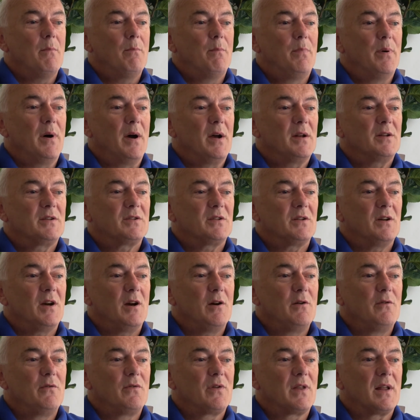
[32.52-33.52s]
But
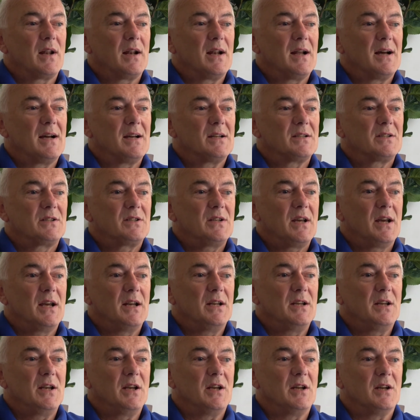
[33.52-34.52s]
over the last
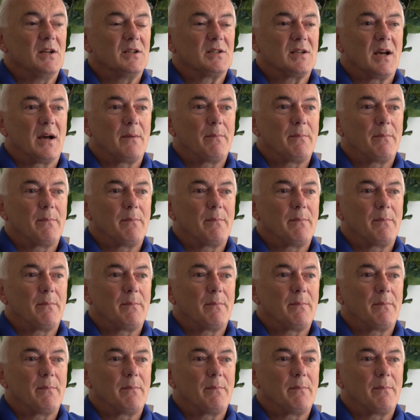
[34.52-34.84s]
10 years,